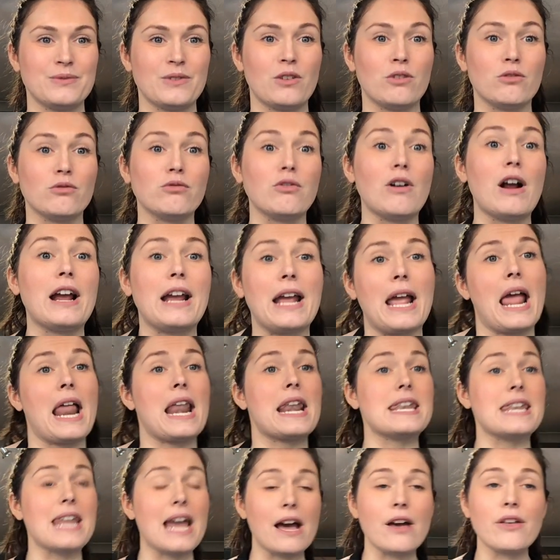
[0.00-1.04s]
Right,
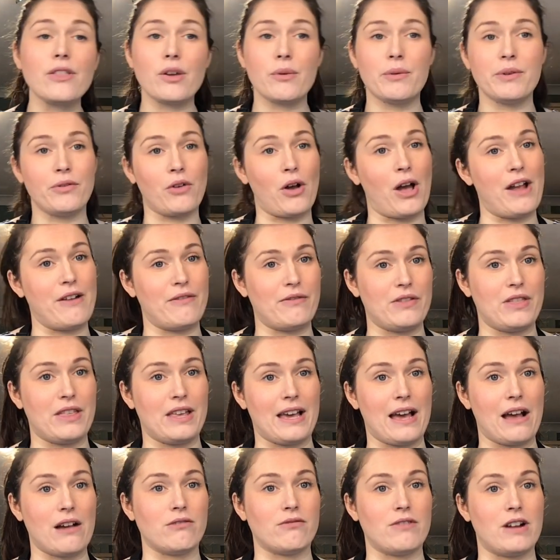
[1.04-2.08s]
now that we've got everything
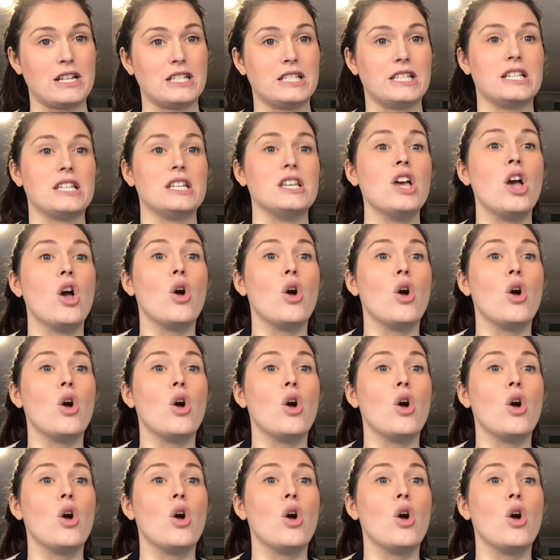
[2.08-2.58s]
out ready,